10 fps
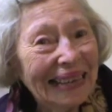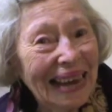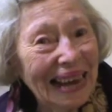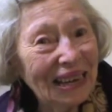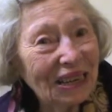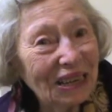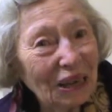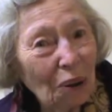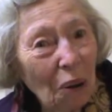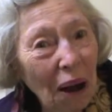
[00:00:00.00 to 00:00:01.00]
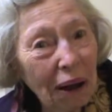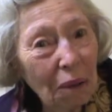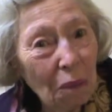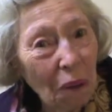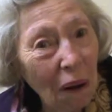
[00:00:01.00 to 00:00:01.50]
takes quite
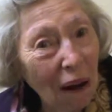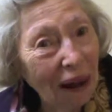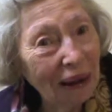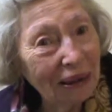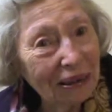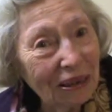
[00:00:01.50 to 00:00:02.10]
a while